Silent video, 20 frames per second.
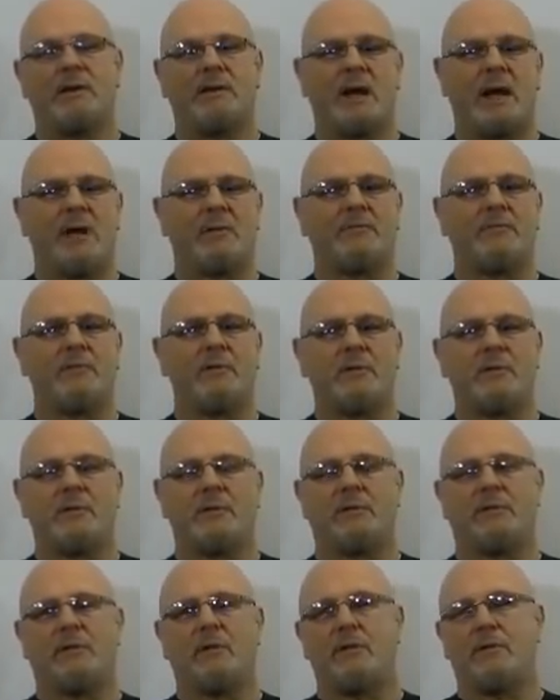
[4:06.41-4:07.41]
down through
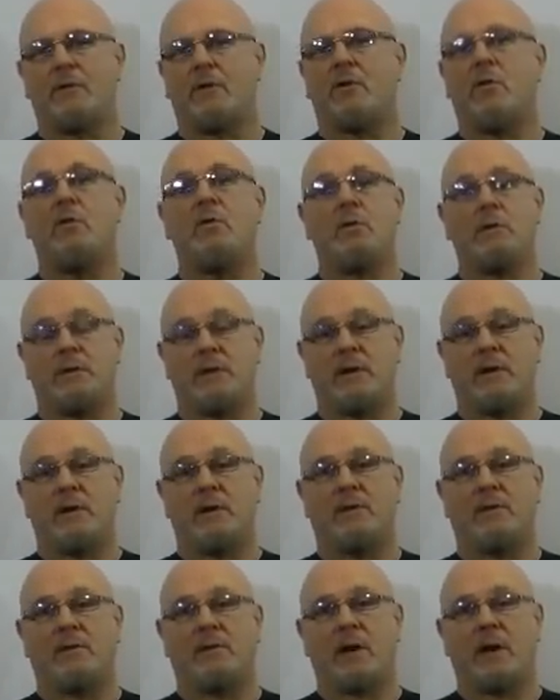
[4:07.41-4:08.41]
the silver cord, you
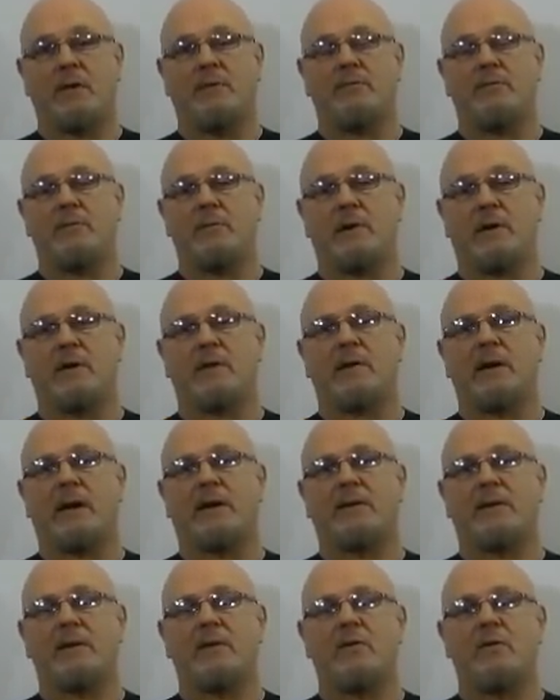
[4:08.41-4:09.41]
could say, through the
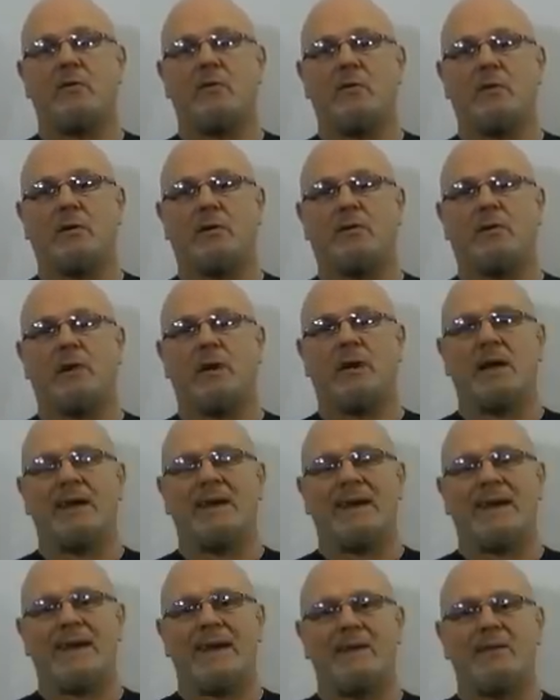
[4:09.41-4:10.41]
connecting cords,
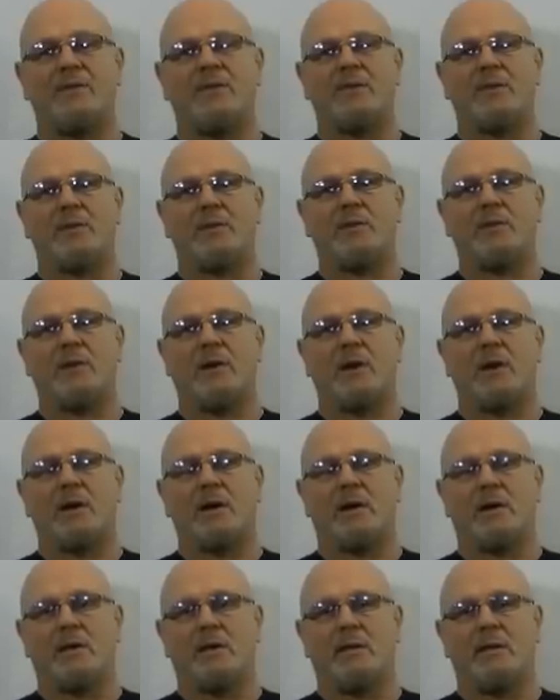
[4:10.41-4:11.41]
into
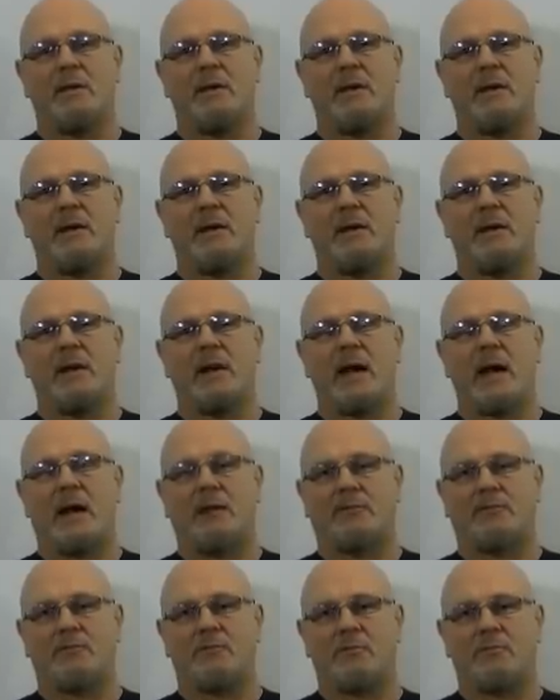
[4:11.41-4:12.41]
the
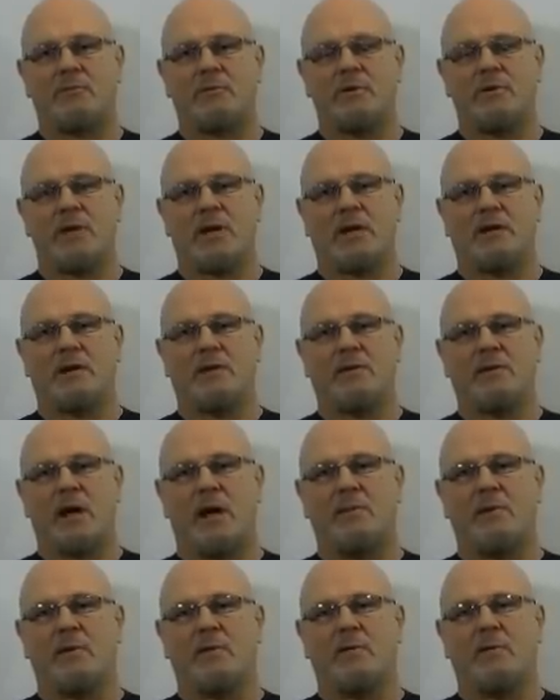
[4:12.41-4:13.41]
astral projected
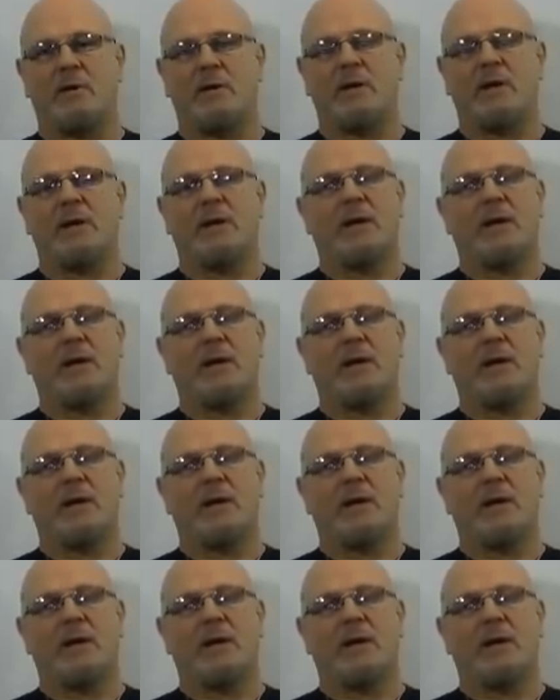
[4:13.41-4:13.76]
double.